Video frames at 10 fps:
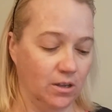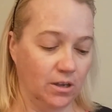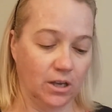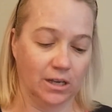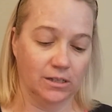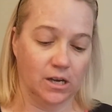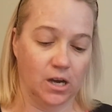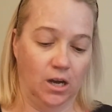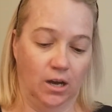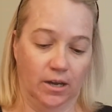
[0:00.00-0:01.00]
And
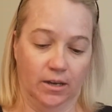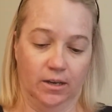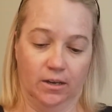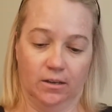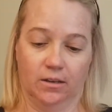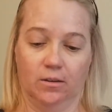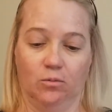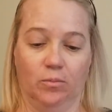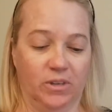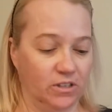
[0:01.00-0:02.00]
I will
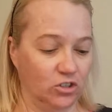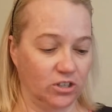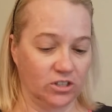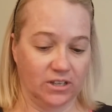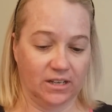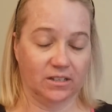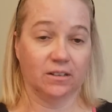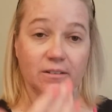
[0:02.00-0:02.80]
be the judge of that.